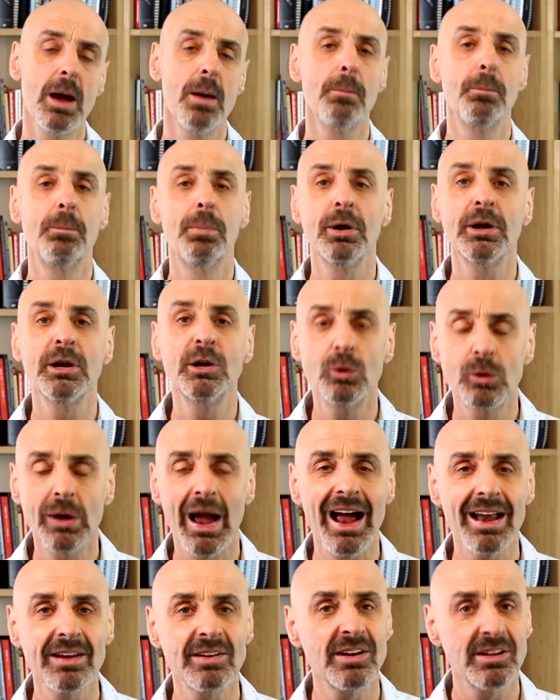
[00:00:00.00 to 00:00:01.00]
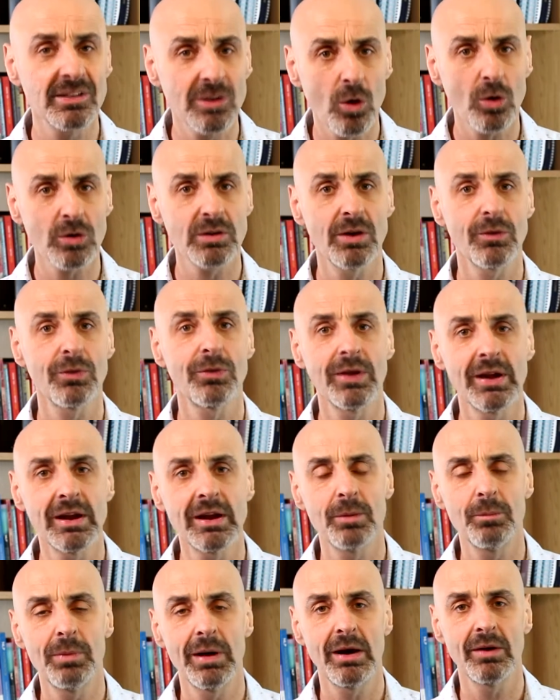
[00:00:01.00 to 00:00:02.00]
But you can start to think
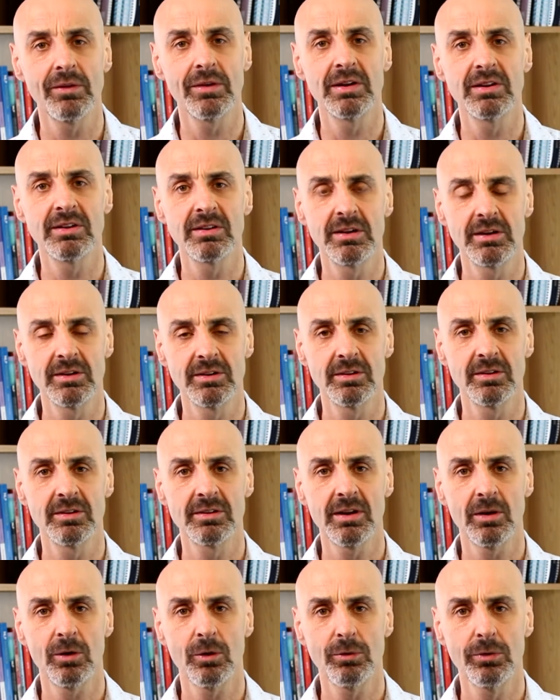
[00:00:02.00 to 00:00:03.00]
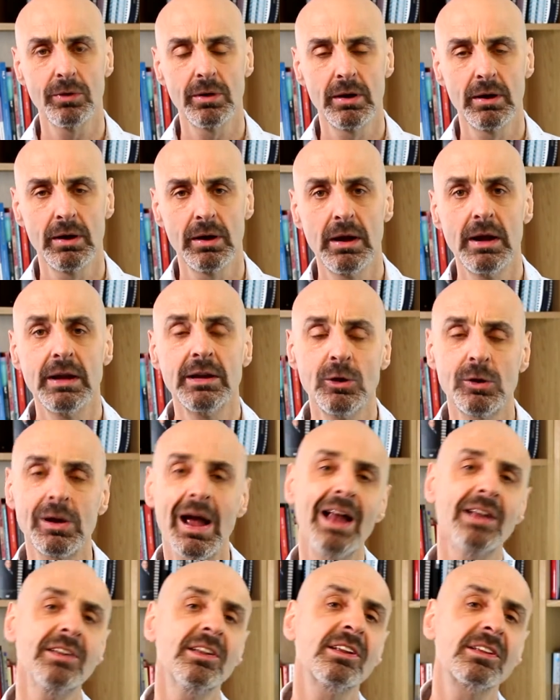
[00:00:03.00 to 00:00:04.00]
about these things yourself. You
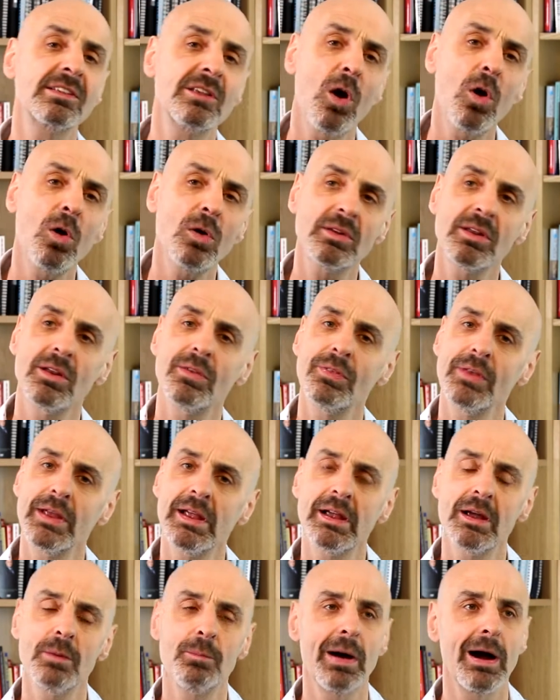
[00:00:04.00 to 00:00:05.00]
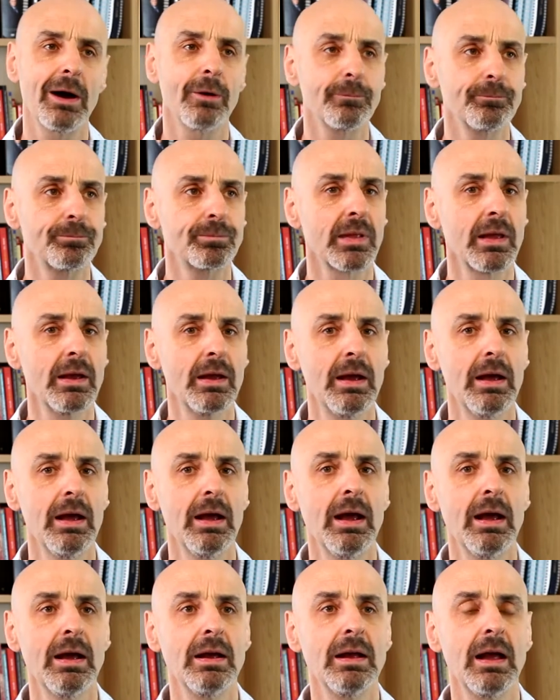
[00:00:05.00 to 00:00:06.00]
can start to think about,
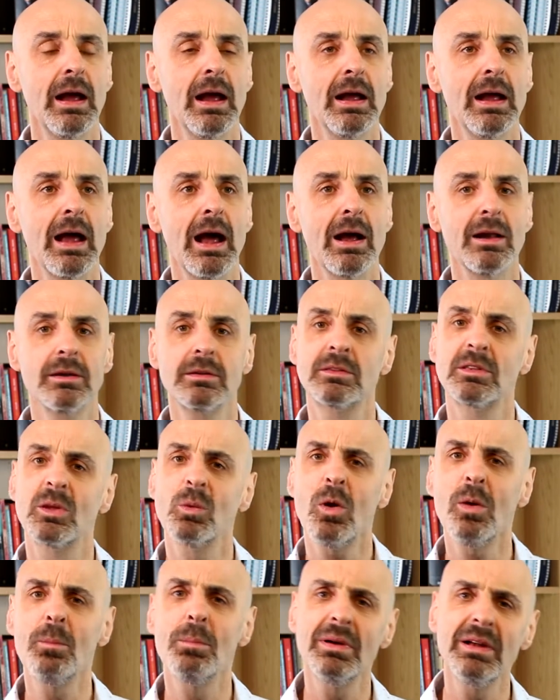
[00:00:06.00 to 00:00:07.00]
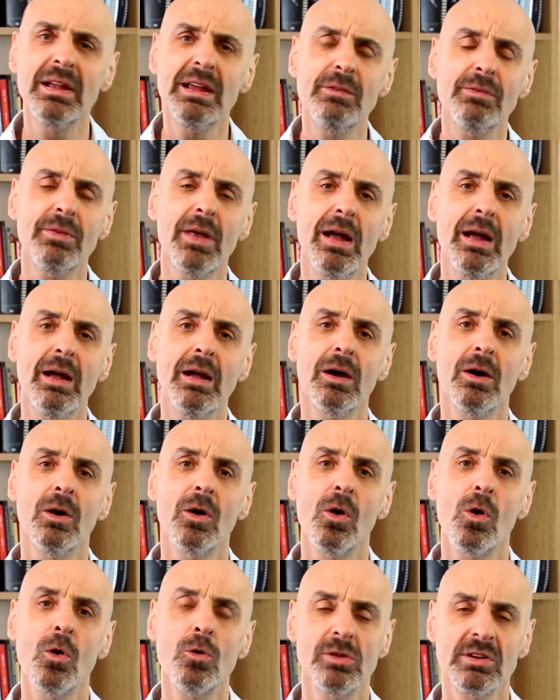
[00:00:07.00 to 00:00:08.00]
do I believe that?
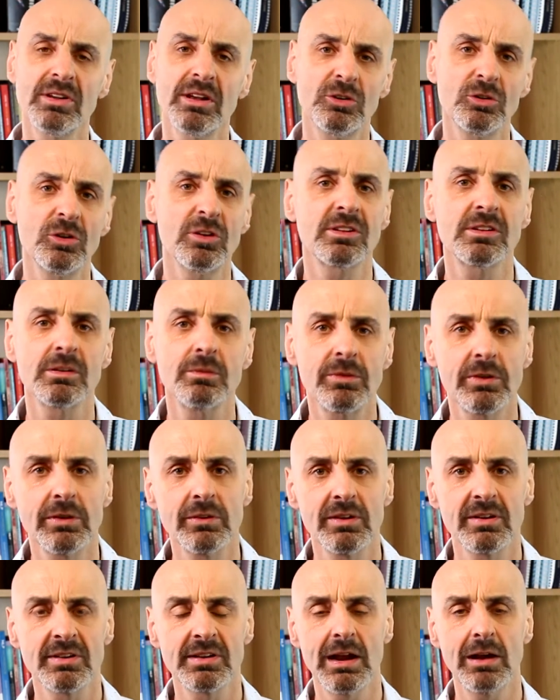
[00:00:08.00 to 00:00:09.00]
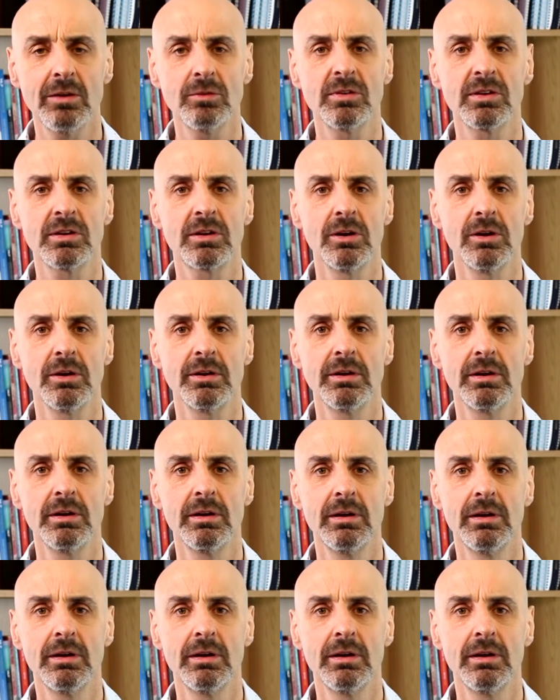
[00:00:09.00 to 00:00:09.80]
Or is it just something that sounds good?